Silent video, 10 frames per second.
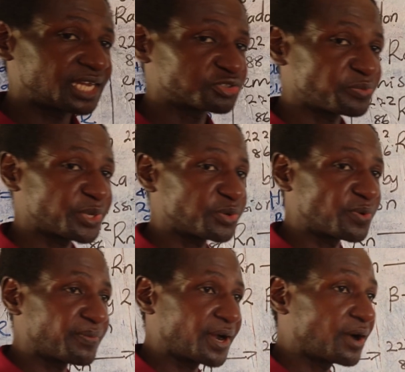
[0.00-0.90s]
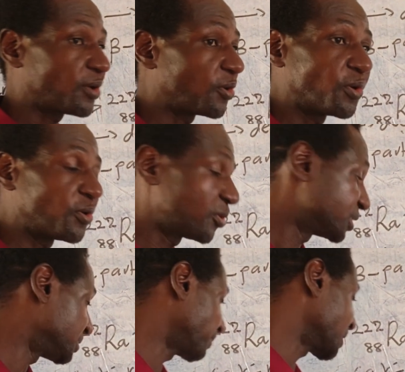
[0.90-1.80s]
the atomic number
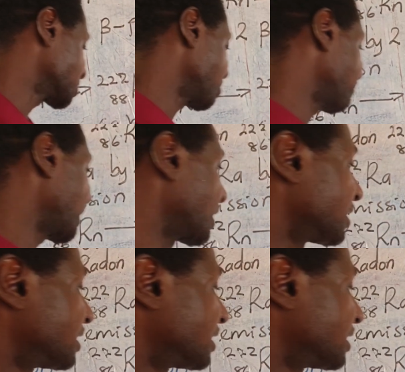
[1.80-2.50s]
or the mass number.